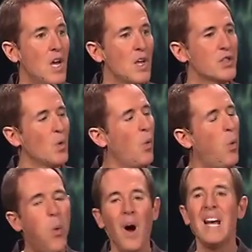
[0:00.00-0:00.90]
So
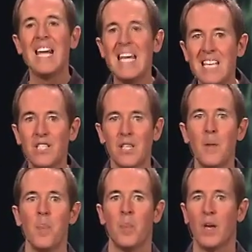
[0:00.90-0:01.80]
what is
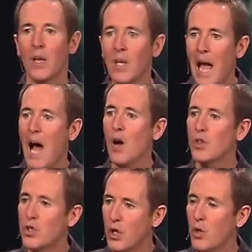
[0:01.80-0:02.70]
it that
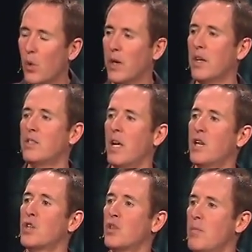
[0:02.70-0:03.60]
allows certain
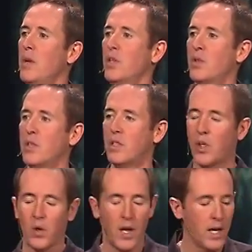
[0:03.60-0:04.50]
organizations or ministries to
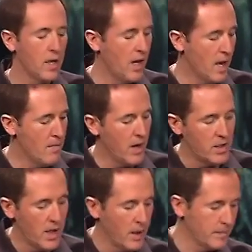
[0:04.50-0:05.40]
create and
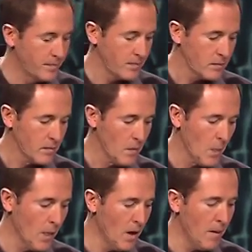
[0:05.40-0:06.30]
maintain
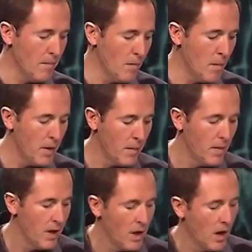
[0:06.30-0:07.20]
momentum?
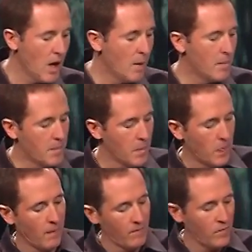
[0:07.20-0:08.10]

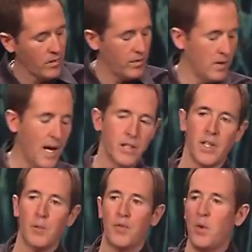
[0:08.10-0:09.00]
Last
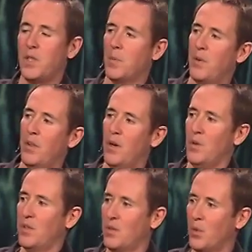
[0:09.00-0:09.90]
thing before we jump into the notes.